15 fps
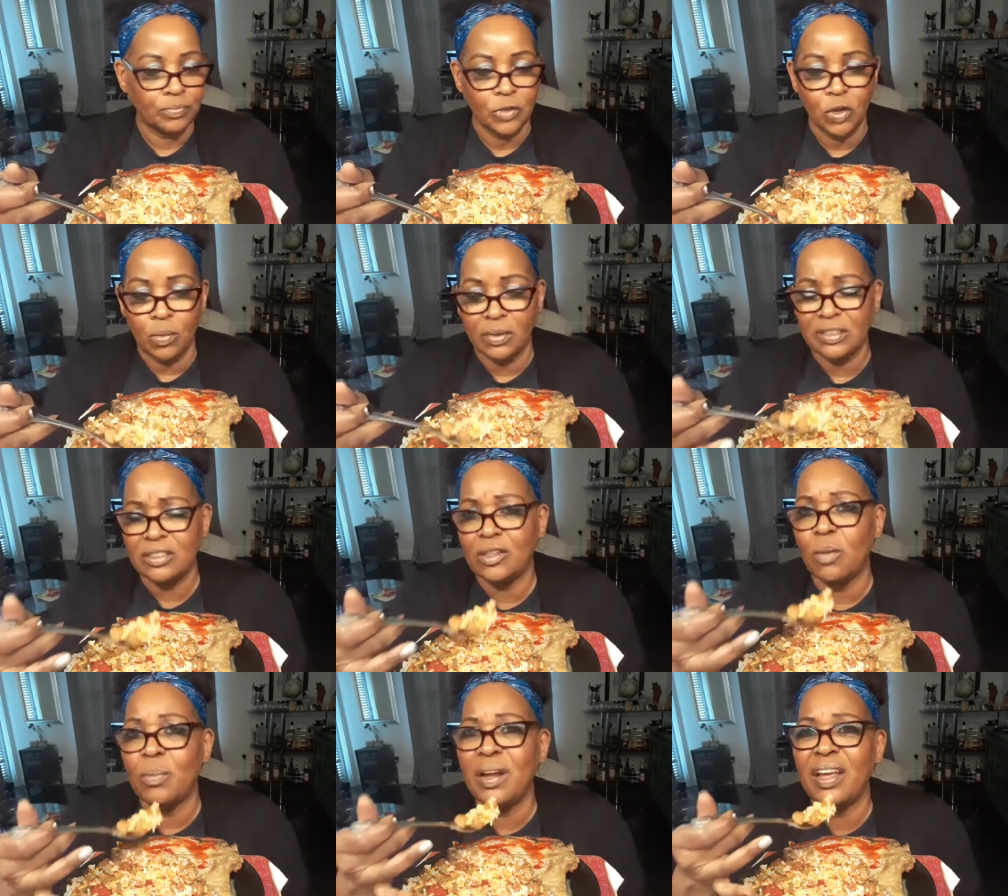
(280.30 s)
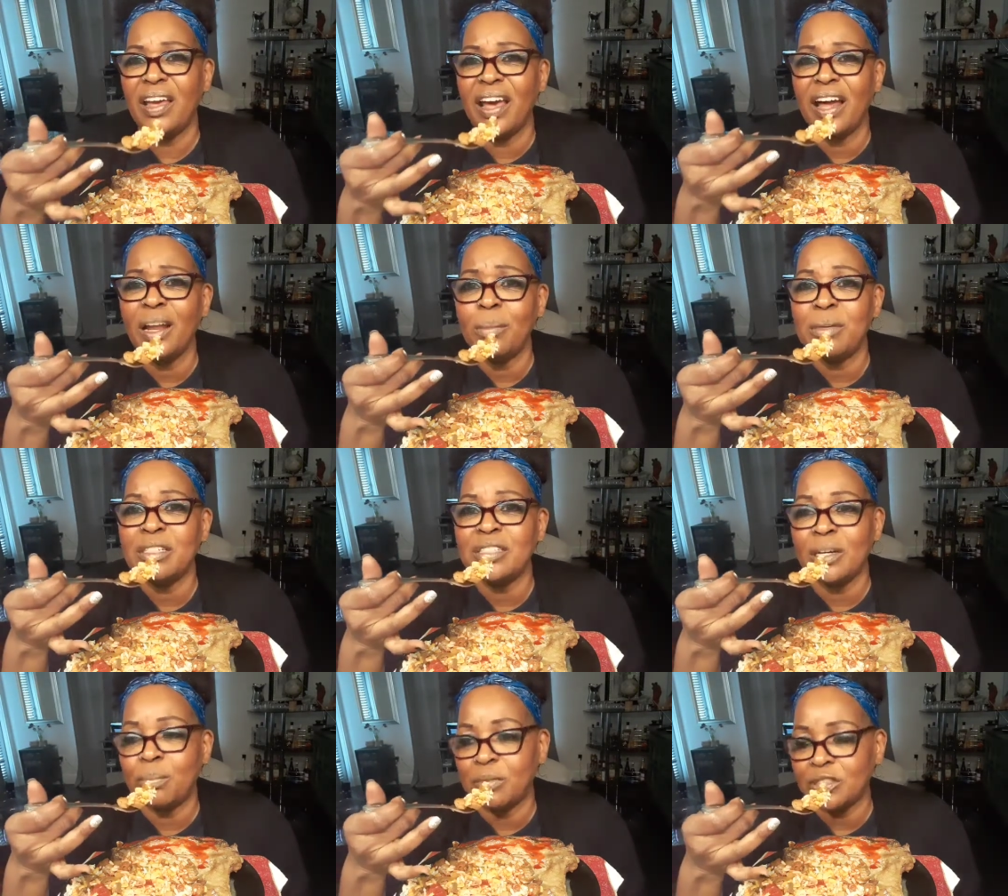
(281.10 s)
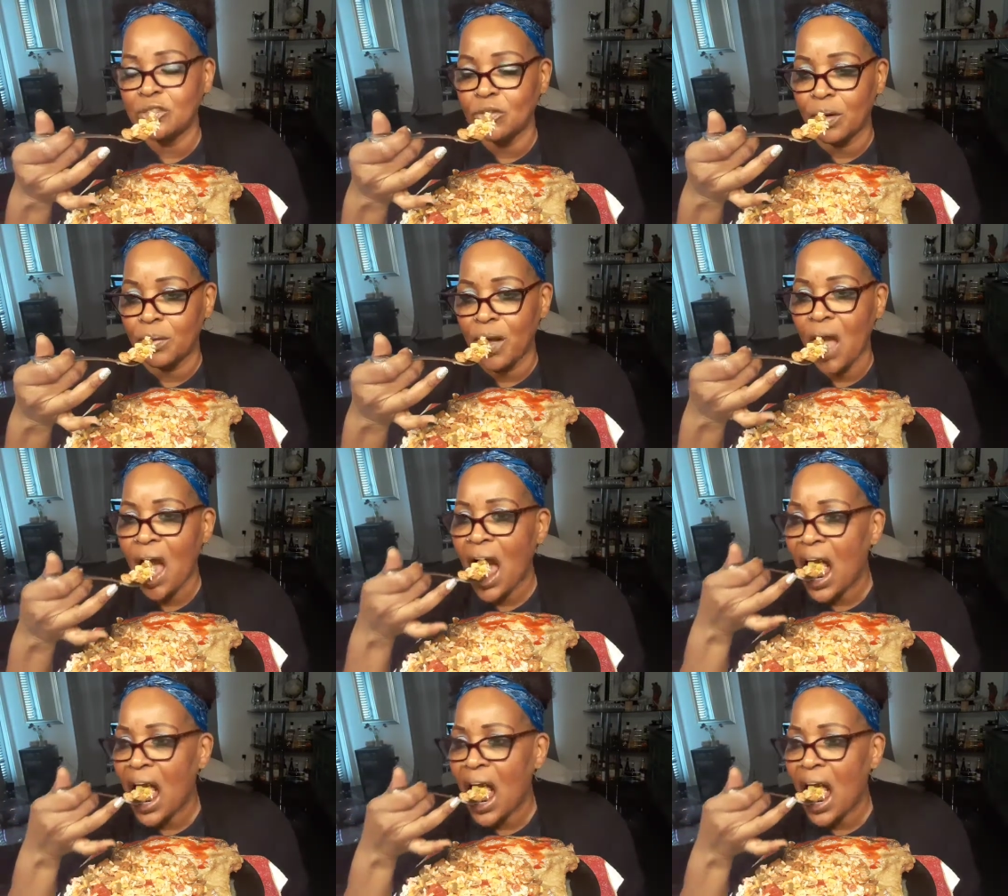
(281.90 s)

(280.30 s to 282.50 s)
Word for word: There were so many elements of my story.